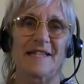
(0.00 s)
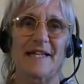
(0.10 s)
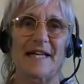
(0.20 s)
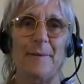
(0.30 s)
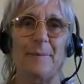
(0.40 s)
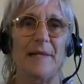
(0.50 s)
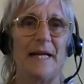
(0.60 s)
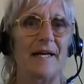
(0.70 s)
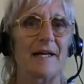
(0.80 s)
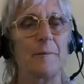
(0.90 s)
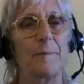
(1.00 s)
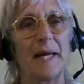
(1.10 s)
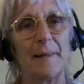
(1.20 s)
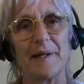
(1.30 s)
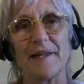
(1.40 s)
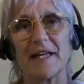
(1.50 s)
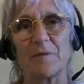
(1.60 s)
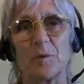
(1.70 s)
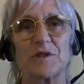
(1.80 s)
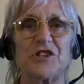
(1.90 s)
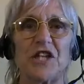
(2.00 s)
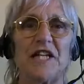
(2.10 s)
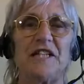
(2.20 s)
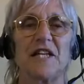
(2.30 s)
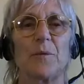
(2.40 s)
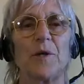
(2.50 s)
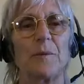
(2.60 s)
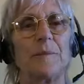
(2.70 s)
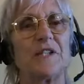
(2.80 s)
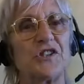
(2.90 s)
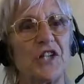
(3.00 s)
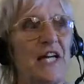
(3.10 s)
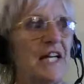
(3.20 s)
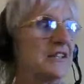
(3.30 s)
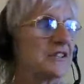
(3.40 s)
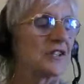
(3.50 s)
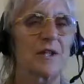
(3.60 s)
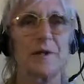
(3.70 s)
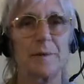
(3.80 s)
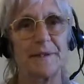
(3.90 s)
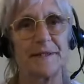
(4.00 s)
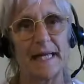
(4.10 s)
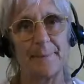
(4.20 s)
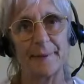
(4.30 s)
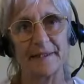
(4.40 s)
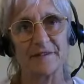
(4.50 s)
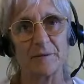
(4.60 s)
And there can be like maybe there will change, there will be a change or there will be happening.